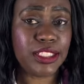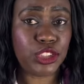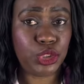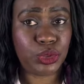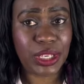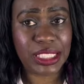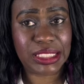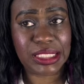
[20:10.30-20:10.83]

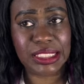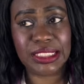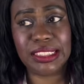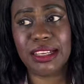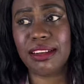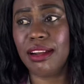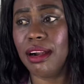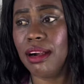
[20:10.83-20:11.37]
dresses
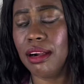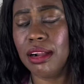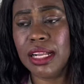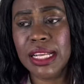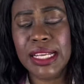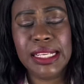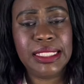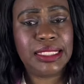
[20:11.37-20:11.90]
that are
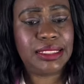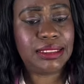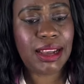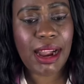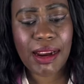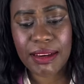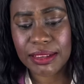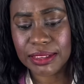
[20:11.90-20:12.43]

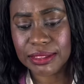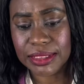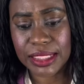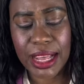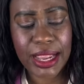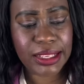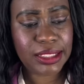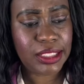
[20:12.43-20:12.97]
styled
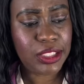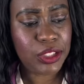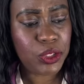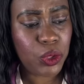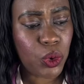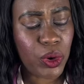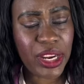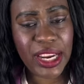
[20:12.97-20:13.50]
like, you
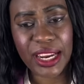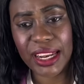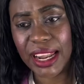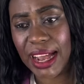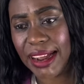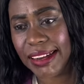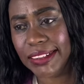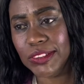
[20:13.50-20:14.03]
know,
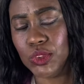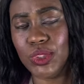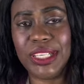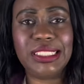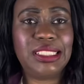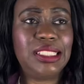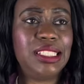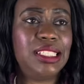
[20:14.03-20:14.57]
A-line
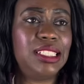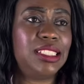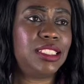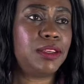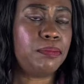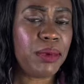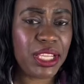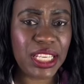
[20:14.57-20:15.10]

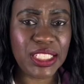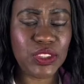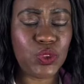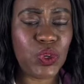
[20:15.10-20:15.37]
dresses, mini